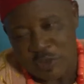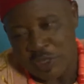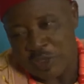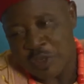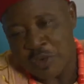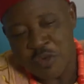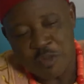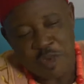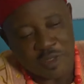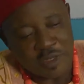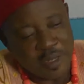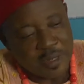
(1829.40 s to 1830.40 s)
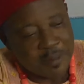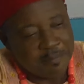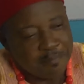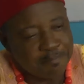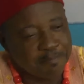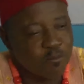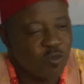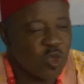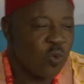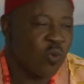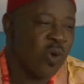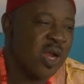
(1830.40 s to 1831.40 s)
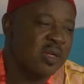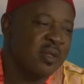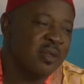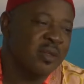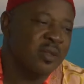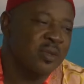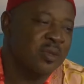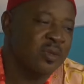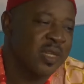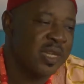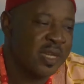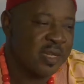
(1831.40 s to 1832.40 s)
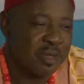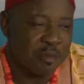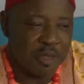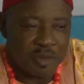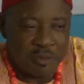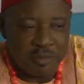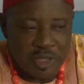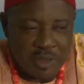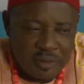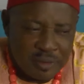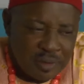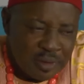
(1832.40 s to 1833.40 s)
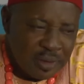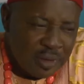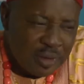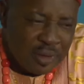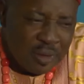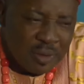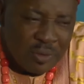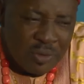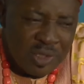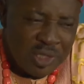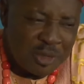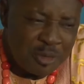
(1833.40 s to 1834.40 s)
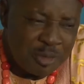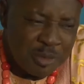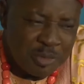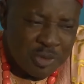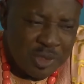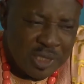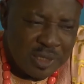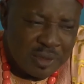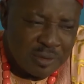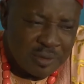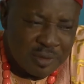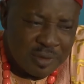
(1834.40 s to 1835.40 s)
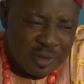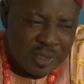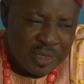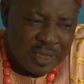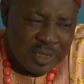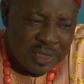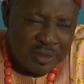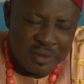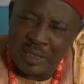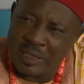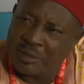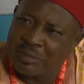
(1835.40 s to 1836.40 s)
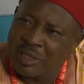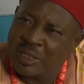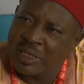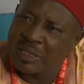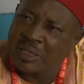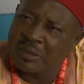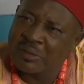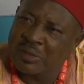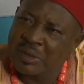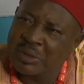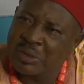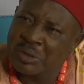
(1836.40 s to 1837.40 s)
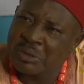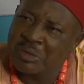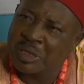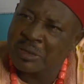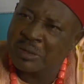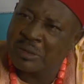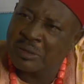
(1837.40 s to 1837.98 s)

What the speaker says: Well, young woman, when you hear about me, what did the people tell you? Did they tell you that I'm a native juju man?